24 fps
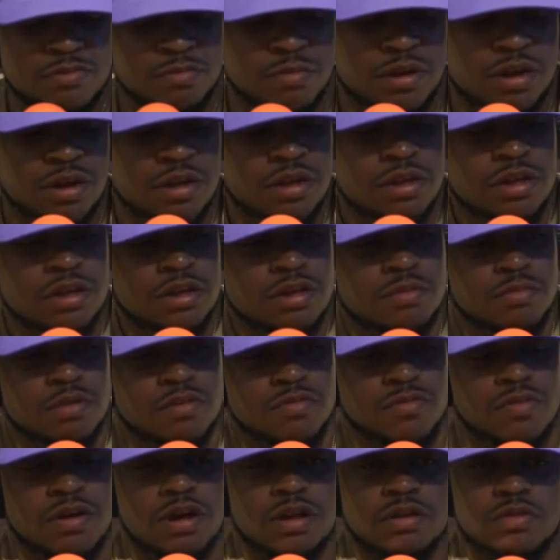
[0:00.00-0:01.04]
my
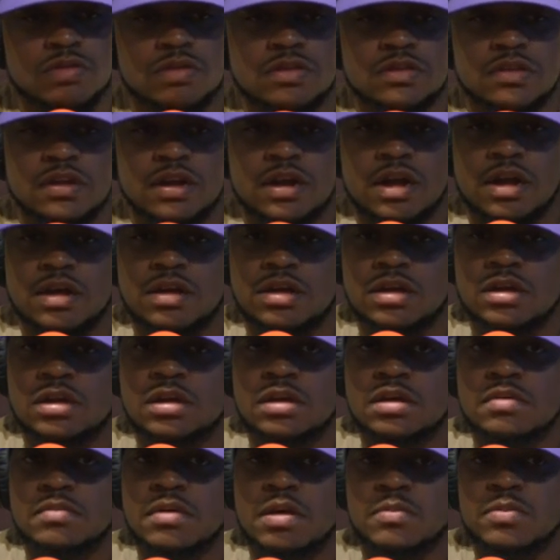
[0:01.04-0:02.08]
followers. I got
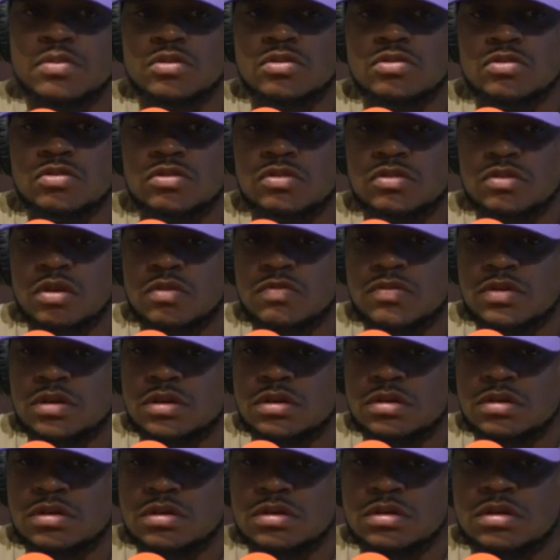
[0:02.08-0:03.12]
my producers over
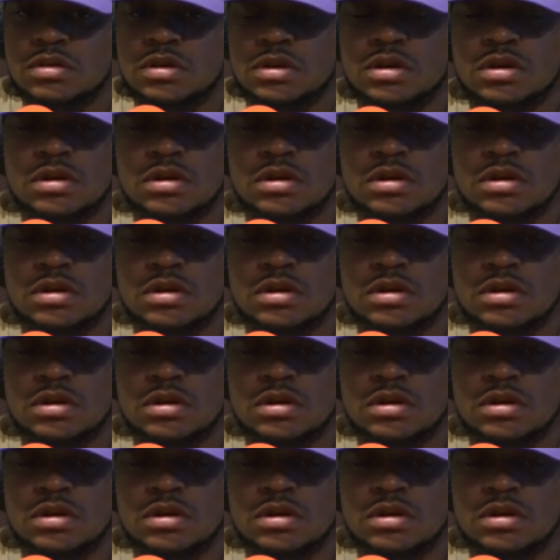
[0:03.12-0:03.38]
here,